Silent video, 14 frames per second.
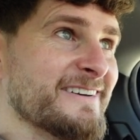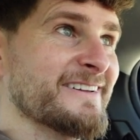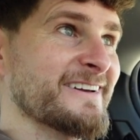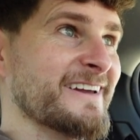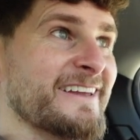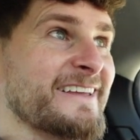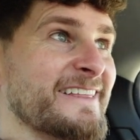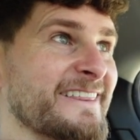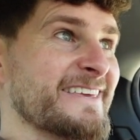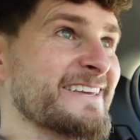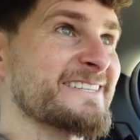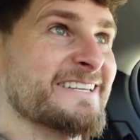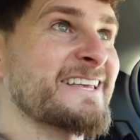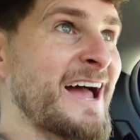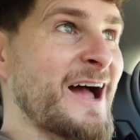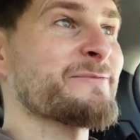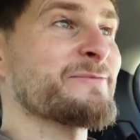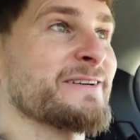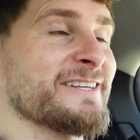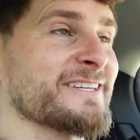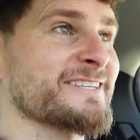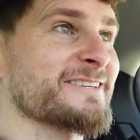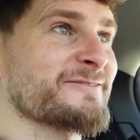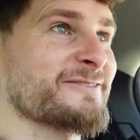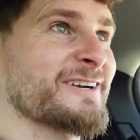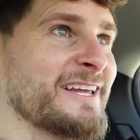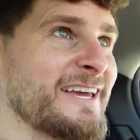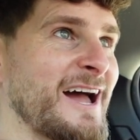Like, this is happening. This is
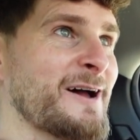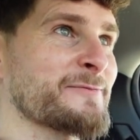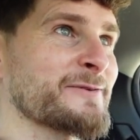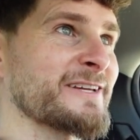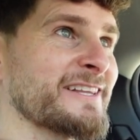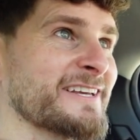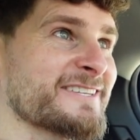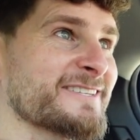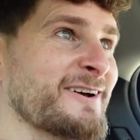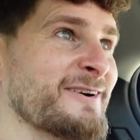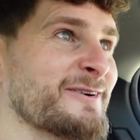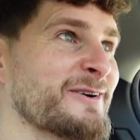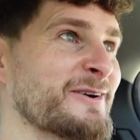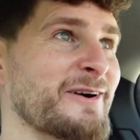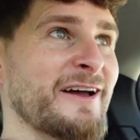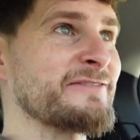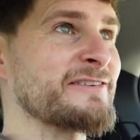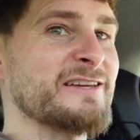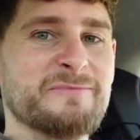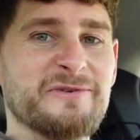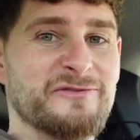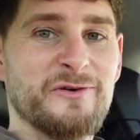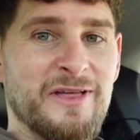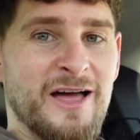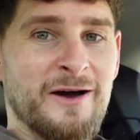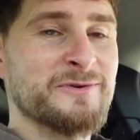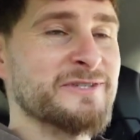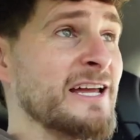really happening. That's so cool. Everything before
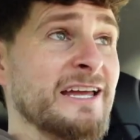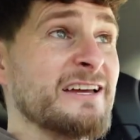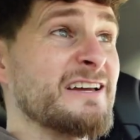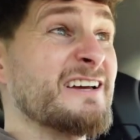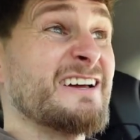that was like